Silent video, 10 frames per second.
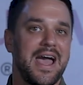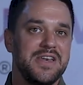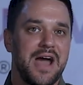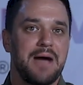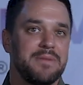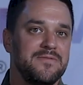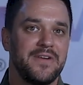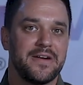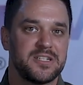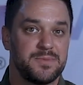had not been
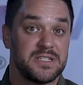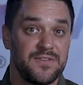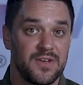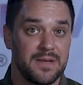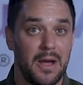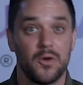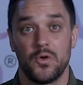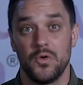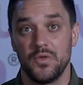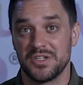very specific about
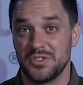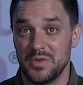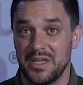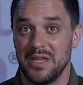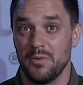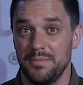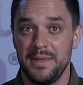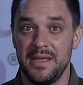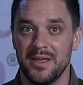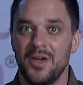who this new king would
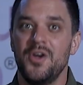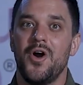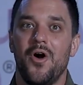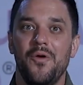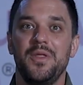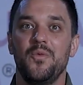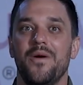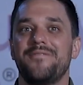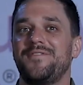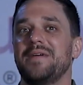be, only
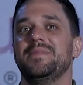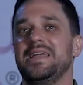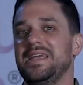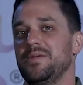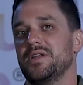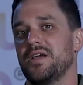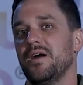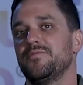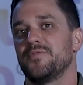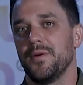what family he would
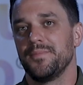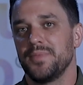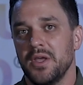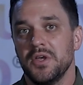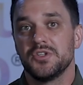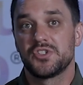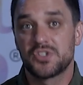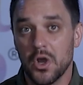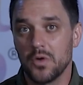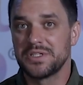come from.
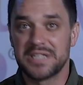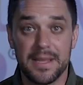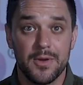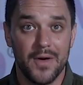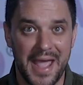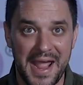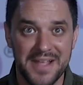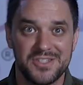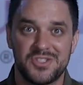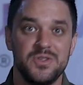So Samuel
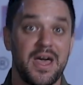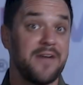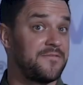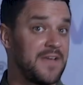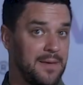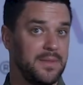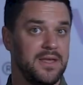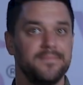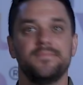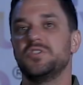heads to that
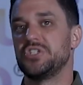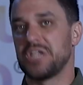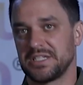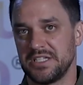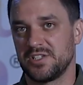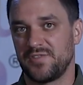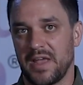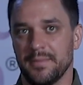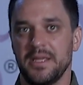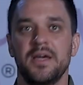family, Jesse's
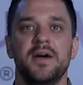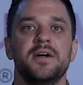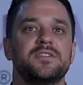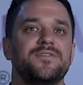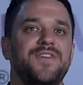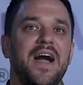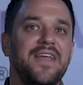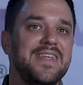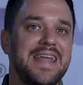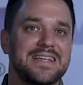family, to
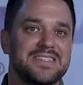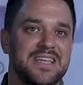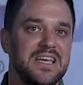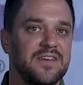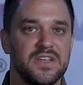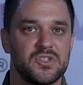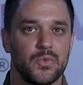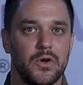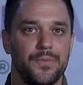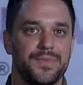find the next king of
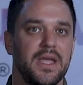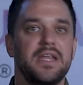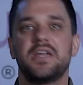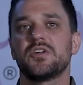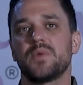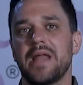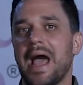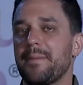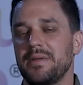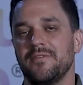Israel. And here's what
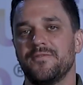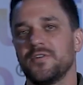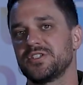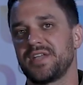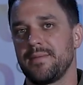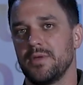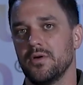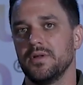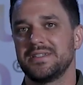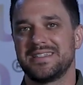happened in 1
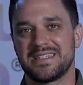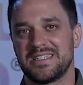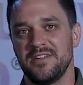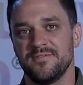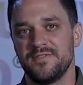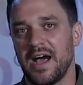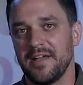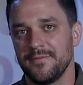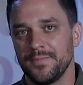Samuel 16:5.